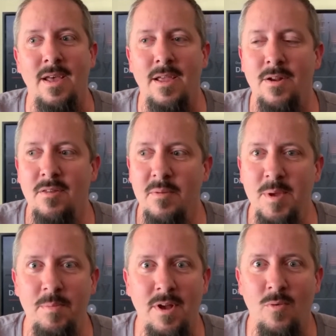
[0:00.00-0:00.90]
You know, some
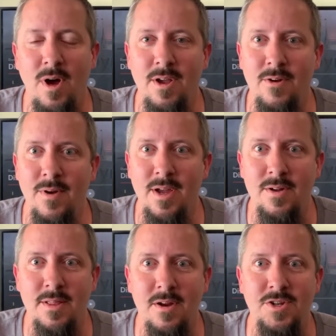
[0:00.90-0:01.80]
people are walking around
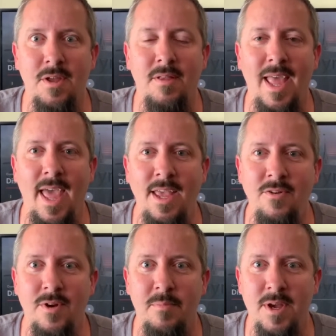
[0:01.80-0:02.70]
and they're just
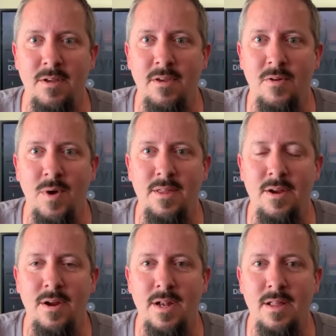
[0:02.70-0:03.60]
angry because of the
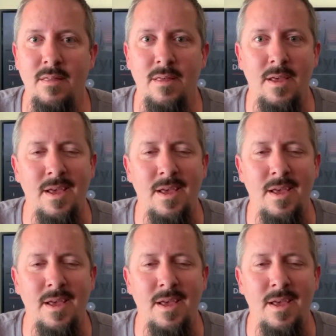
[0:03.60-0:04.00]
weather, and it's